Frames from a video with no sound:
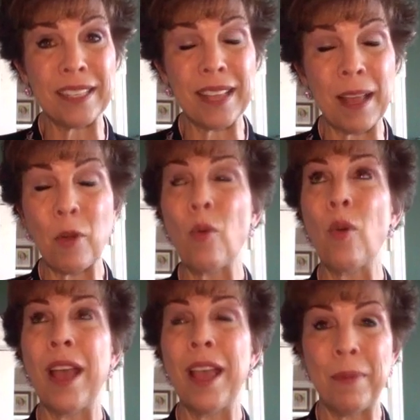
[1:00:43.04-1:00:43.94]
I'm a
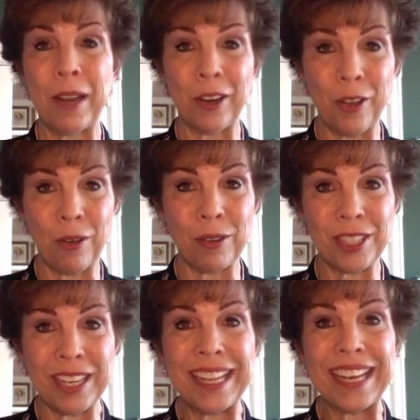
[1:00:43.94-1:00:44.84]
way better
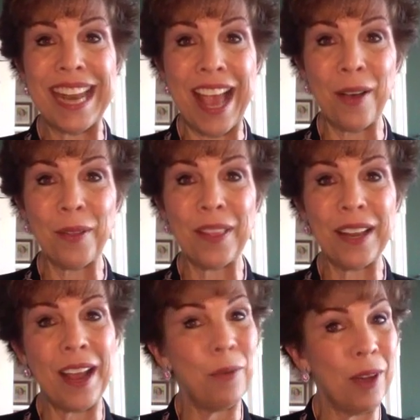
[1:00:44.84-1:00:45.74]
coach now than
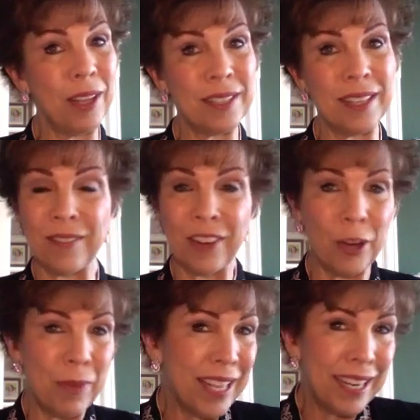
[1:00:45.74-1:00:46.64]
I was in the
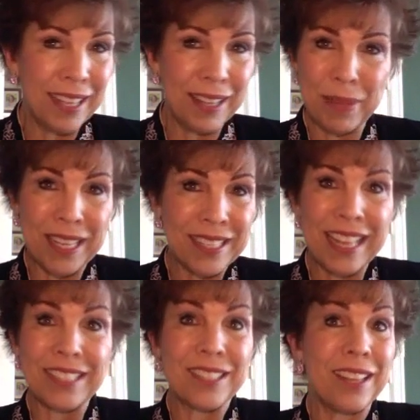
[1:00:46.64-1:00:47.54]
very beginning, because
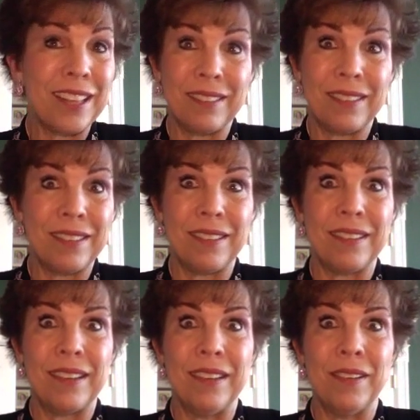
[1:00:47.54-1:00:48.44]

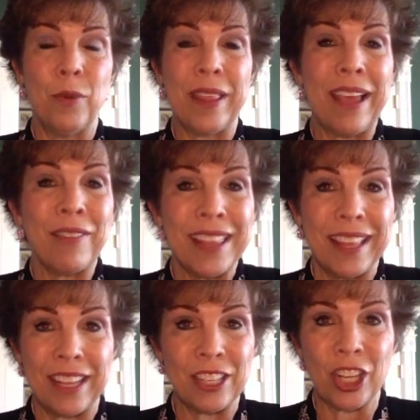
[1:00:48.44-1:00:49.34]
with
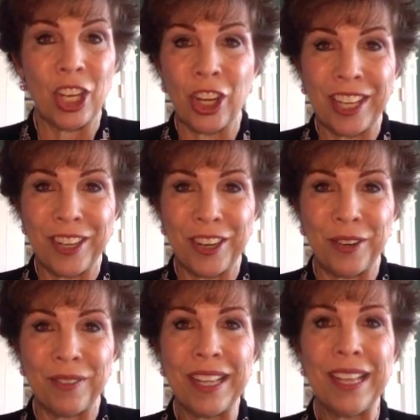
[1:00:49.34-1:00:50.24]
everything, there's a learning
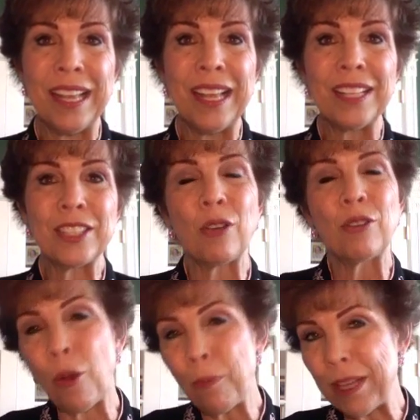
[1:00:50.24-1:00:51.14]
curve. So
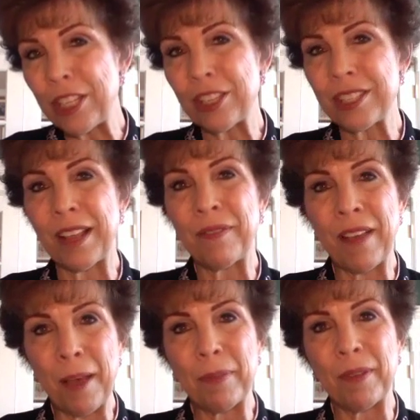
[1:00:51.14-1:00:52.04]
don't beat yourself
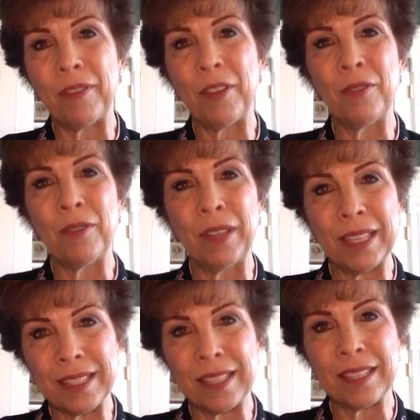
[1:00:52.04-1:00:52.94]
up if you've
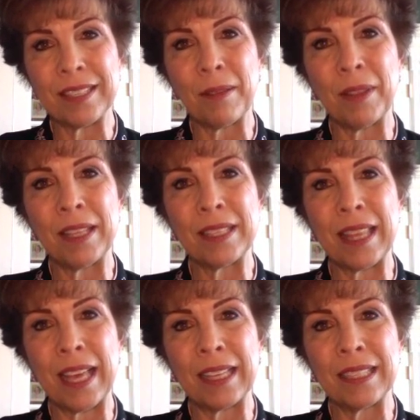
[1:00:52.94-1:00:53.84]
listened to some of these
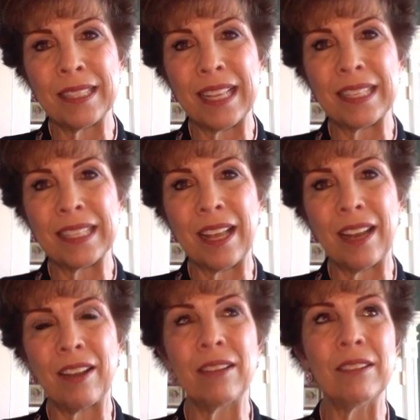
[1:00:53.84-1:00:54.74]
things and
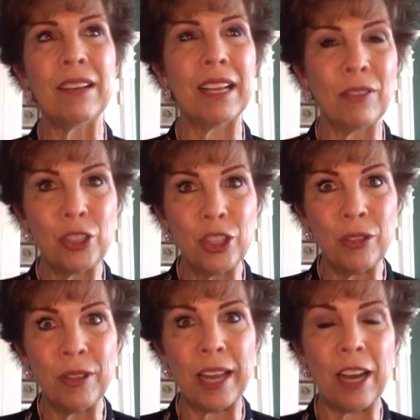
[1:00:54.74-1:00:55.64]
said, oh, I don't
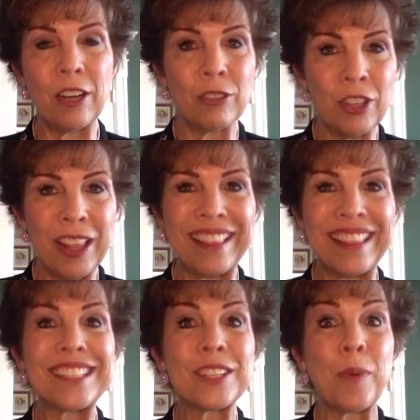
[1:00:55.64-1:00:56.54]
do that.
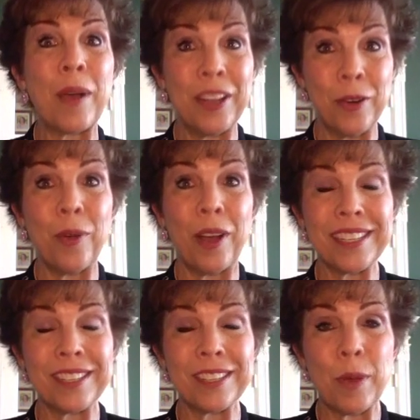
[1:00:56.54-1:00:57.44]
This is why you're
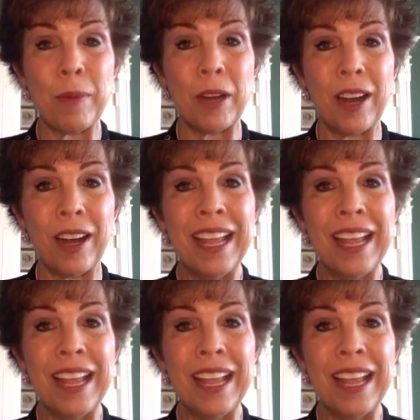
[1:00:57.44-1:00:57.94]
watching this webinar.